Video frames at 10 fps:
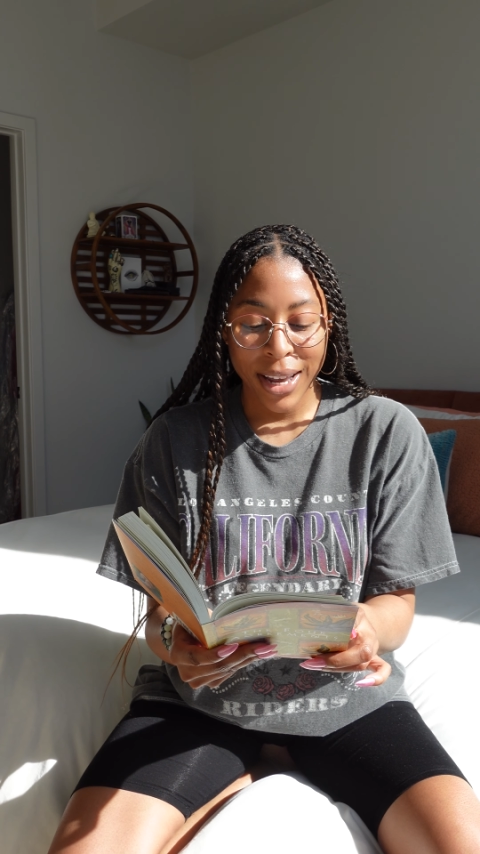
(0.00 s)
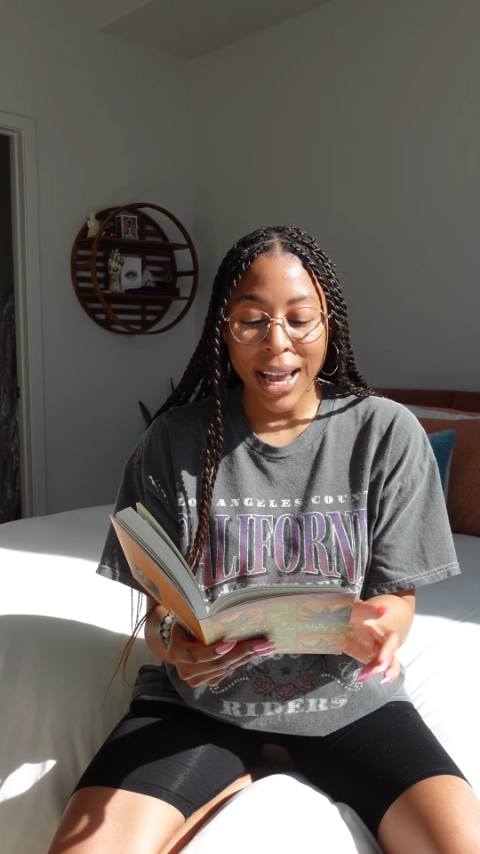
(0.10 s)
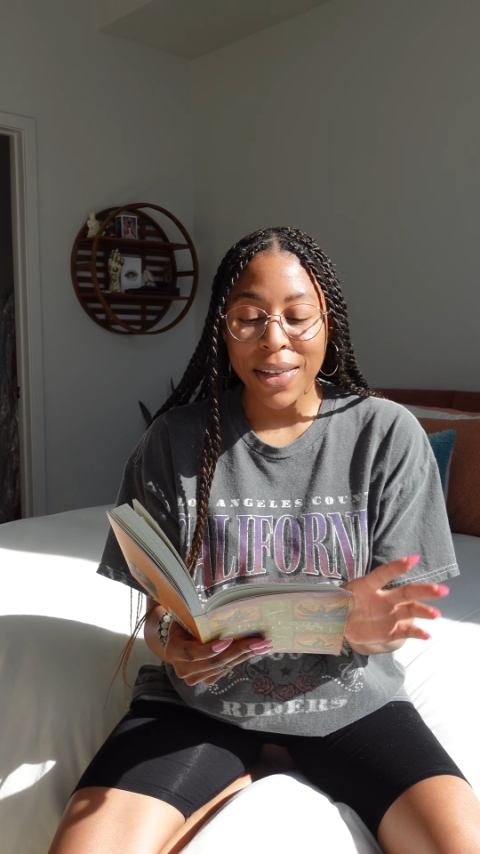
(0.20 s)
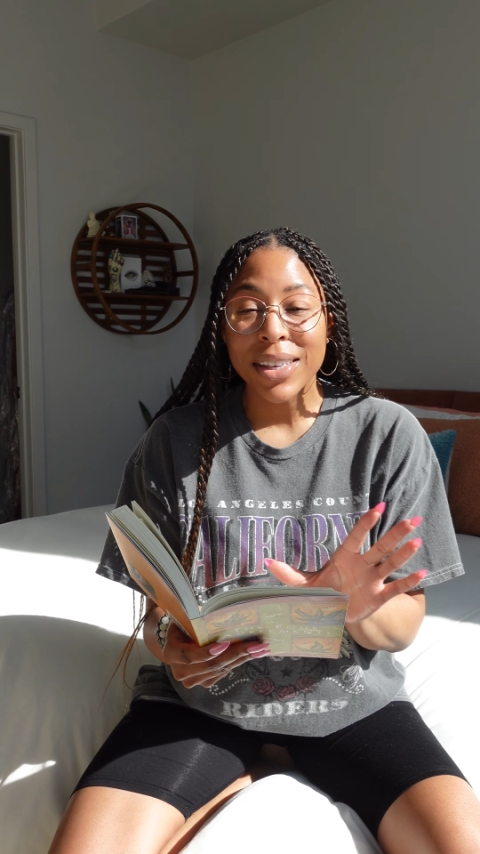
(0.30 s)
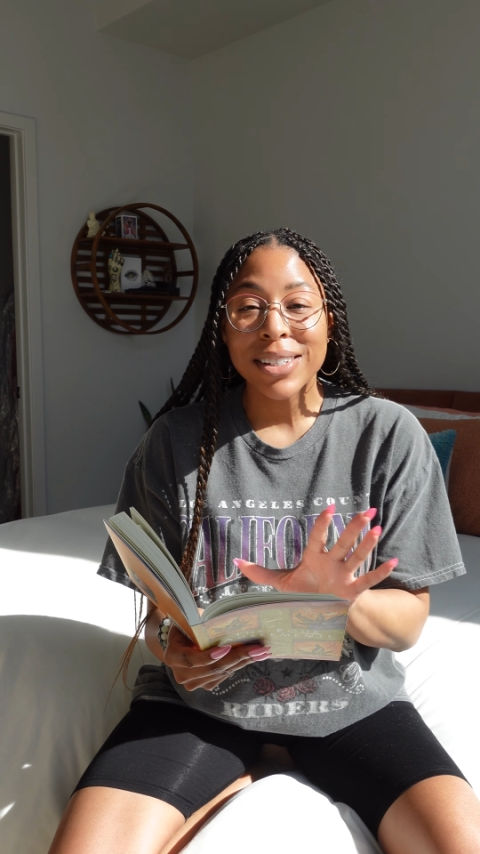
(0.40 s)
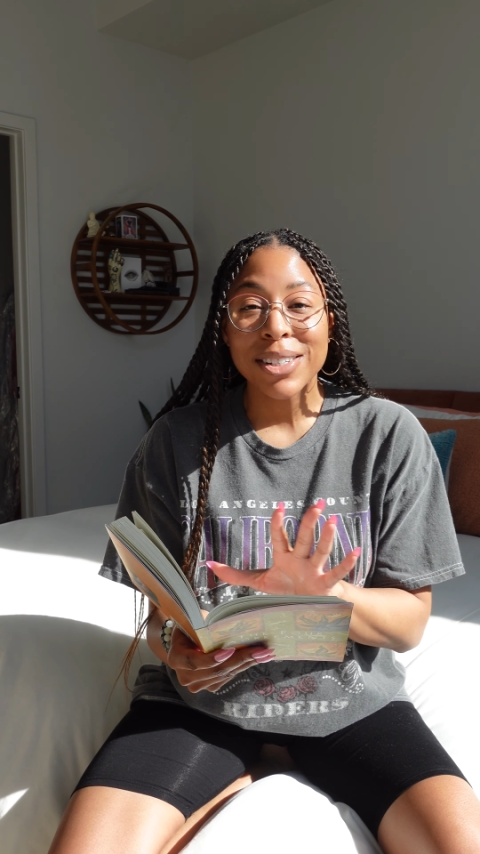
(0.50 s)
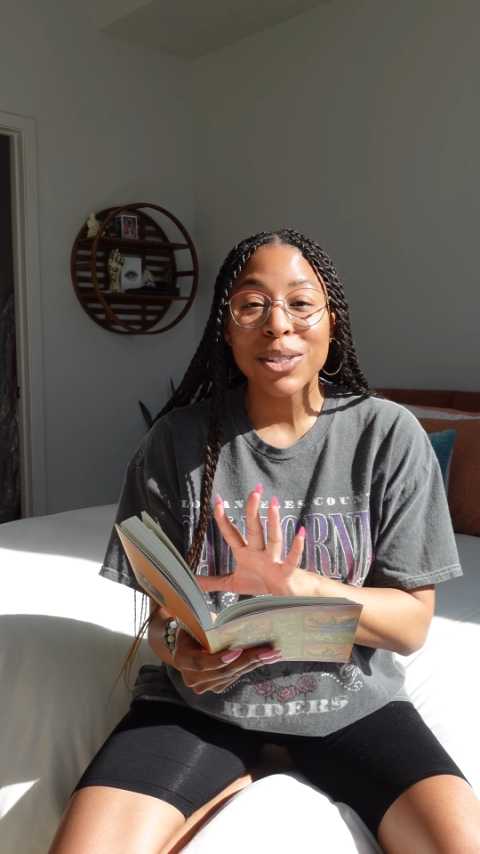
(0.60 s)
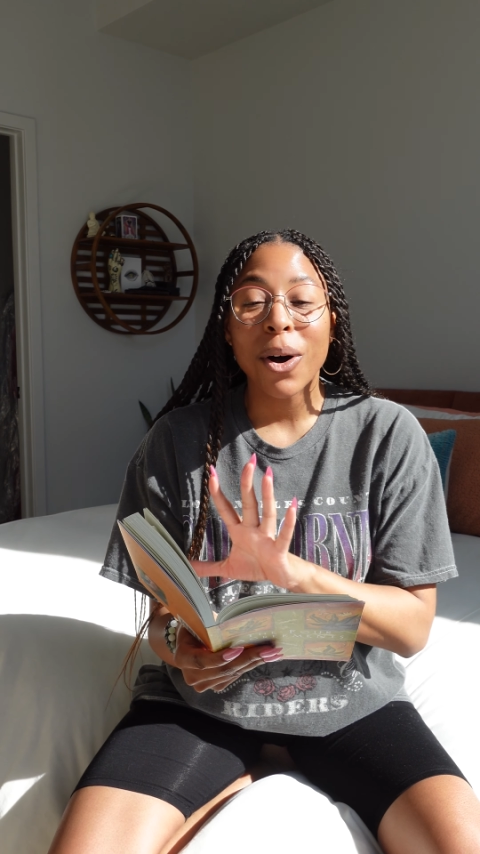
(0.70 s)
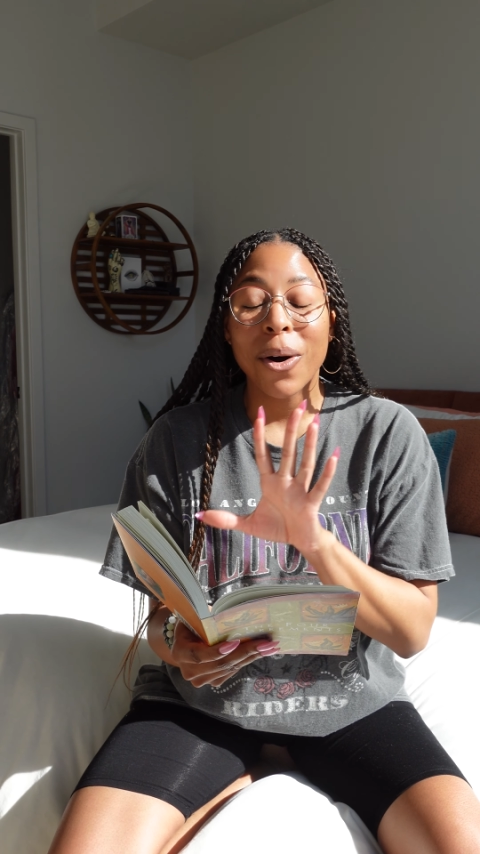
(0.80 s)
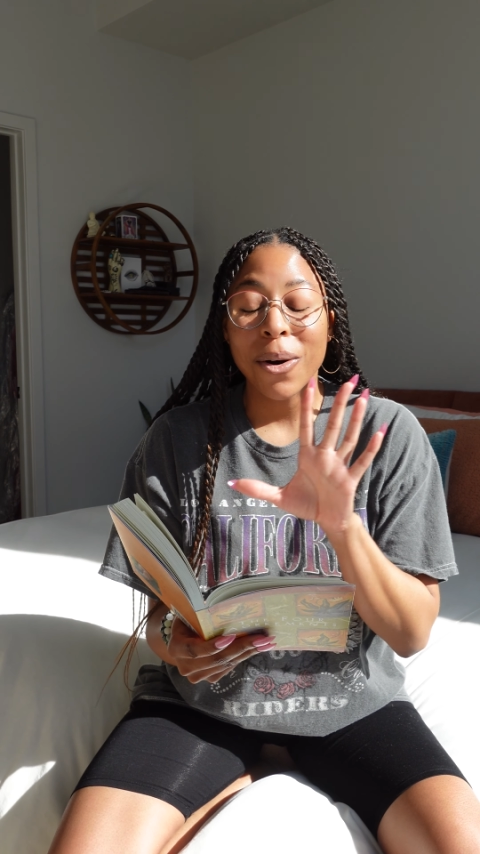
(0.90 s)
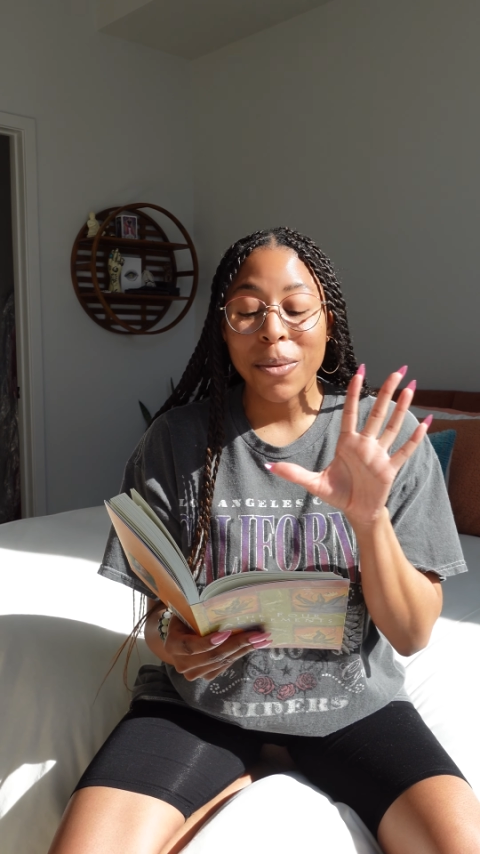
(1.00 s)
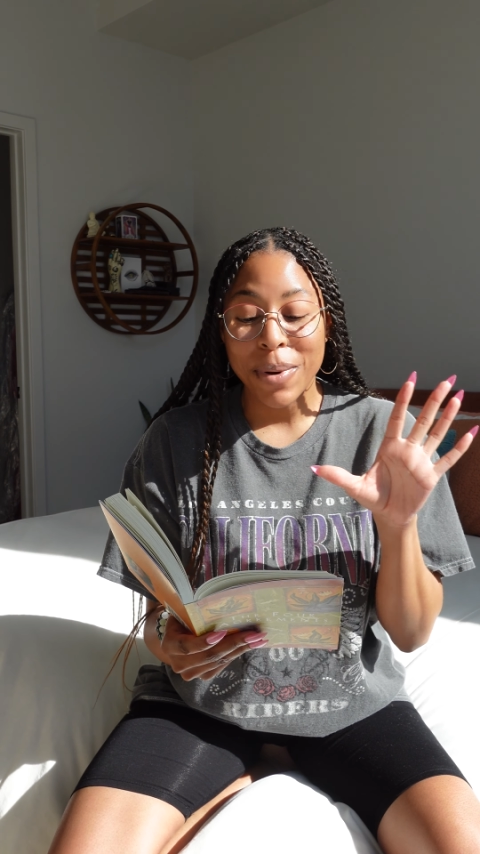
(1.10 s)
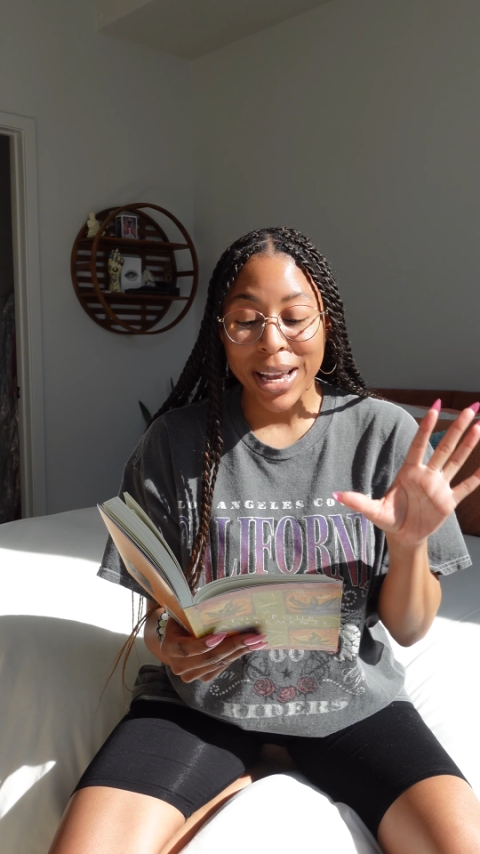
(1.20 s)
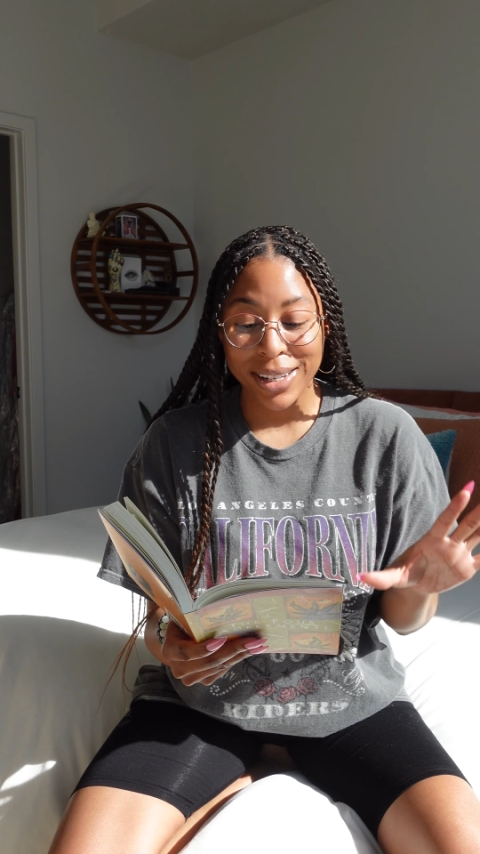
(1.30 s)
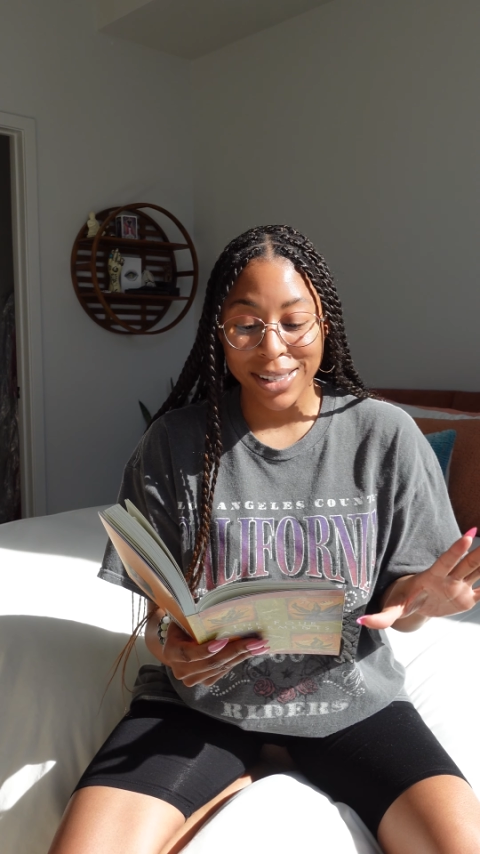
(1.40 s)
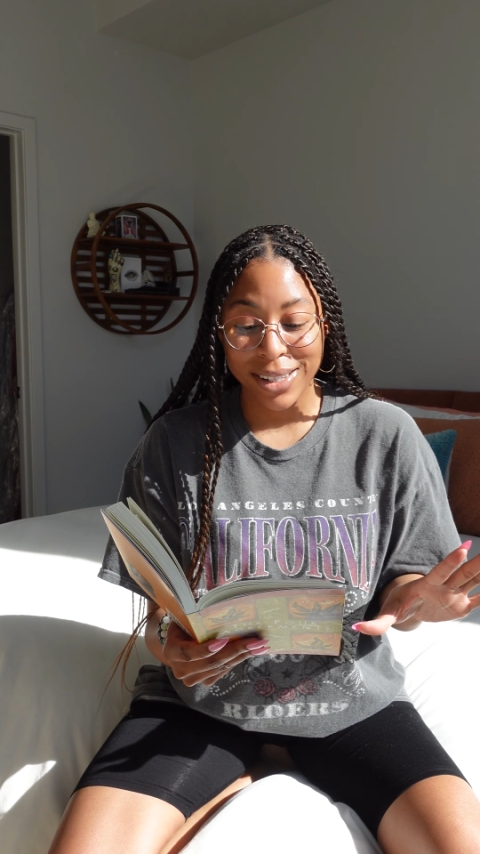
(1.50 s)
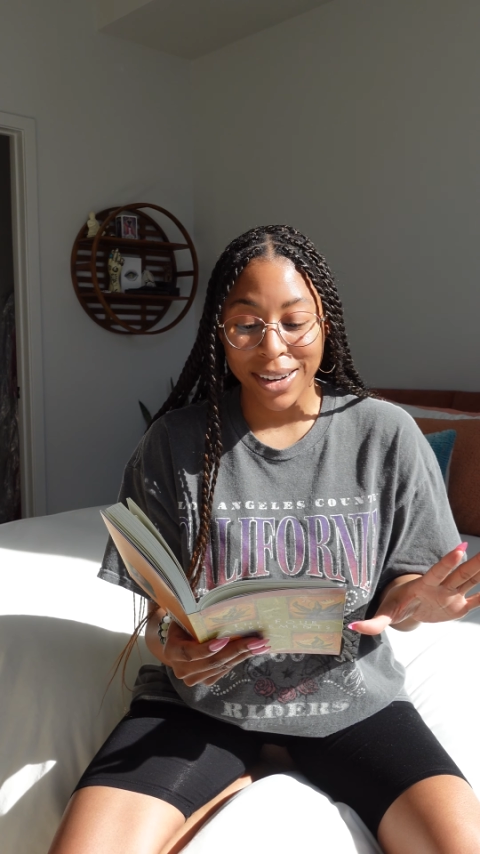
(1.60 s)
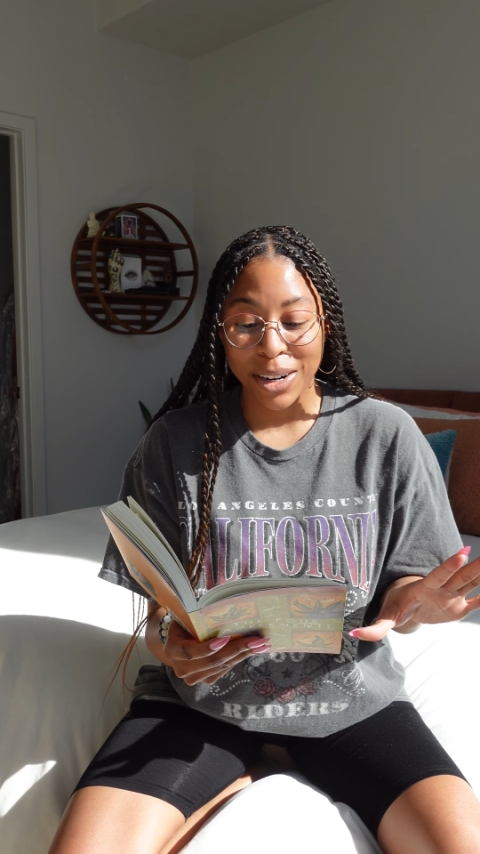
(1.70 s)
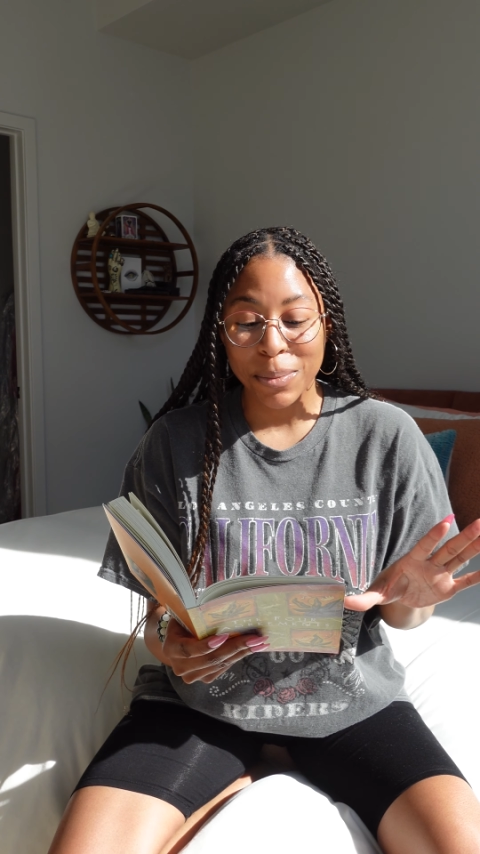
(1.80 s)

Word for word: And this is all based on